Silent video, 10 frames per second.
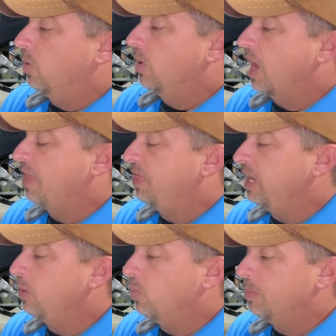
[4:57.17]
I
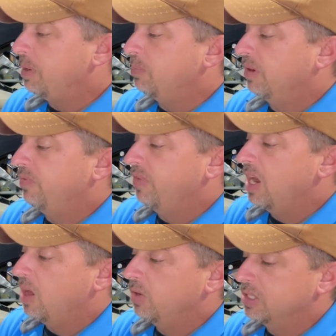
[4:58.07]
think what people have
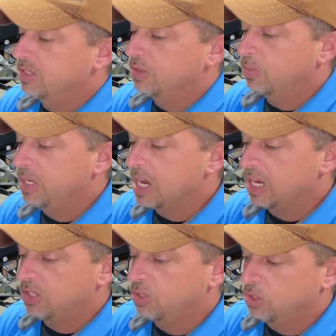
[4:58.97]
found is the
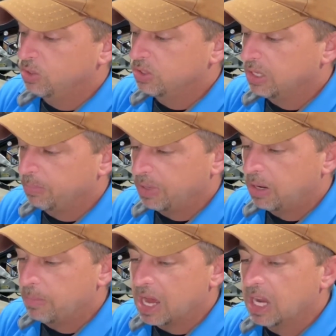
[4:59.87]
392s get
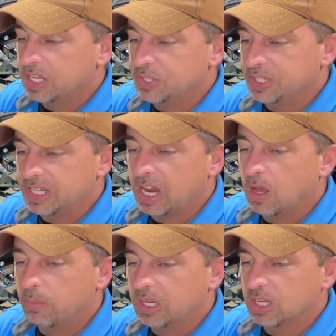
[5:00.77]
better mileage in
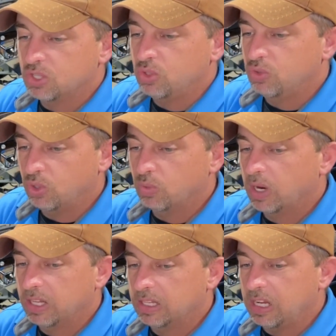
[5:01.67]
town because you do
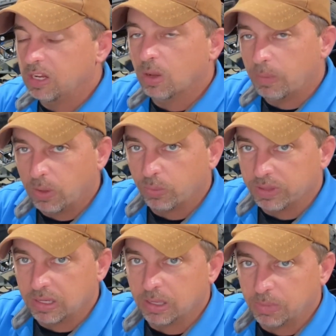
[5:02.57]
run in the eco mode with
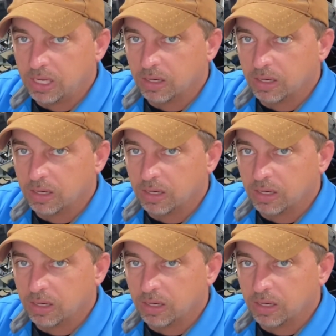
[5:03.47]
the Hemi